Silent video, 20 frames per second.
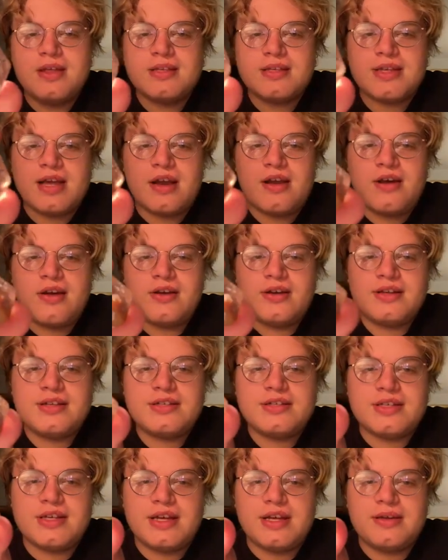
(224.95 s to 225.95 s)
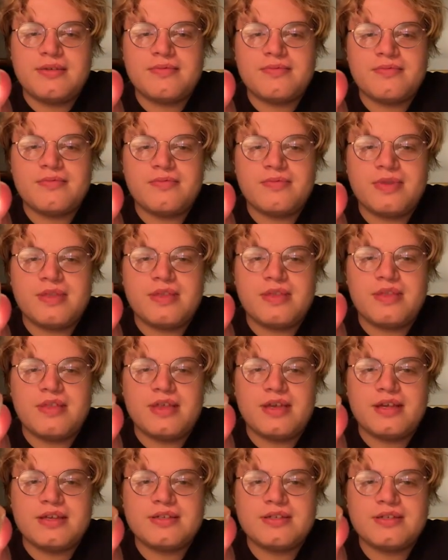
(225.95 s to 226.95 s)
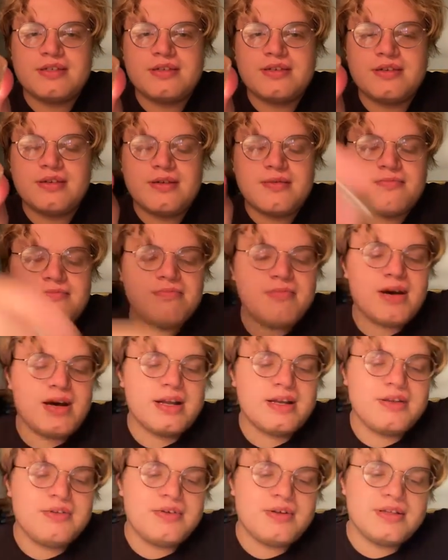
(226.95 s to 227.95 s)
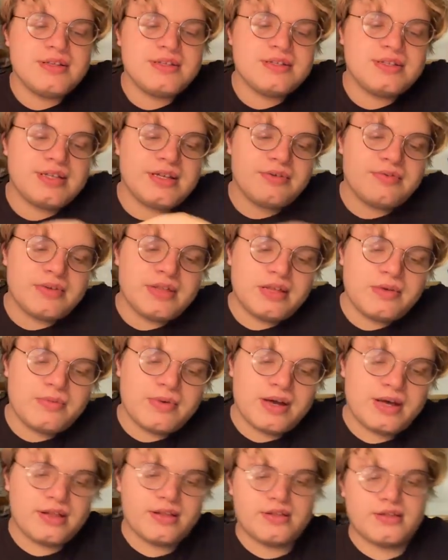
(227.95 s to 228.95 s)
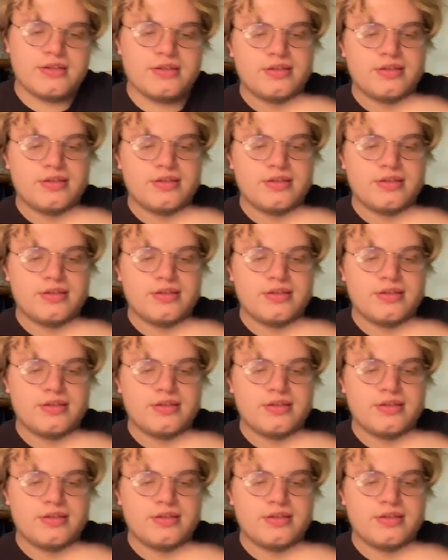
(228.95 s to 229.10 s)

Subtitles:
Kind of hard to see with this, but you can see it really well.